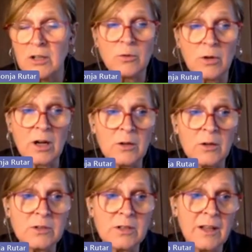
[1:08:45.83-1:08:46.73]
into
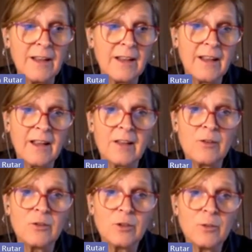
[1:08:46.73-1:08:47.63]
account?
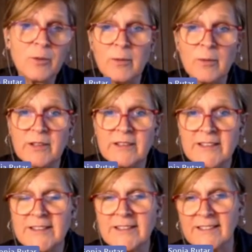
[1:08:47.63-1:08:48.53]
You know probably
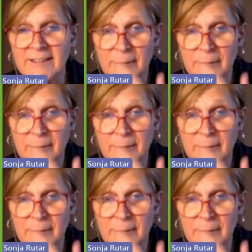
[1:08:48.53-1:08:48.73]
this